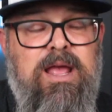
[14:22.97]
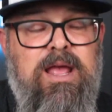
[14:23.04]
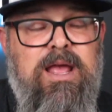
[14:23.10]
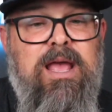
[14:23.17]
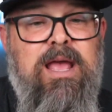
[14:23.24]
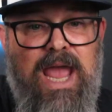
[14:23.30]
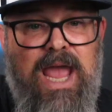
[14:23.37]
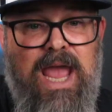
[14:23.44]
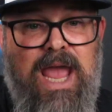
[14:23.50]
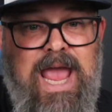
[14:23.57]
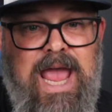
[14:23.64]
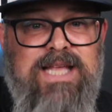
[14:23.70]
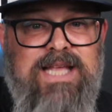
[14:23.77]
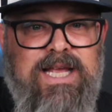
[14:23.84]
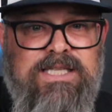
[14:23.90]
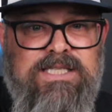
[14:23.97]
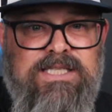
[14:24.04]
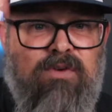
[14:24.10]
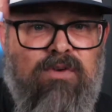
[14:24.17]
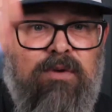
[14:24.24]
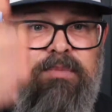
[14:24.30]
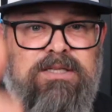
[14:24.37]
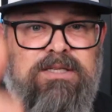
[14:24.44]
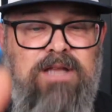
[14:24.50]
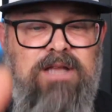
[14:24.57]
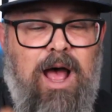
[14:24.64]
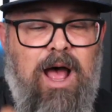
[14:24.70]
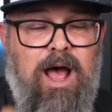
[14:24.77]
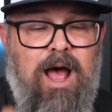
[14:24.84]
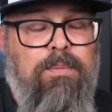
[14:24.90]
8 seconds from the top to
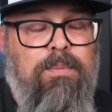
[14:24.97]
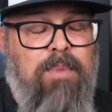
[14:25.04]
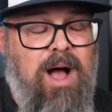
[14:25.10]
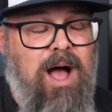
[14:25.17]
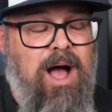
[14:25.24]
the bottom.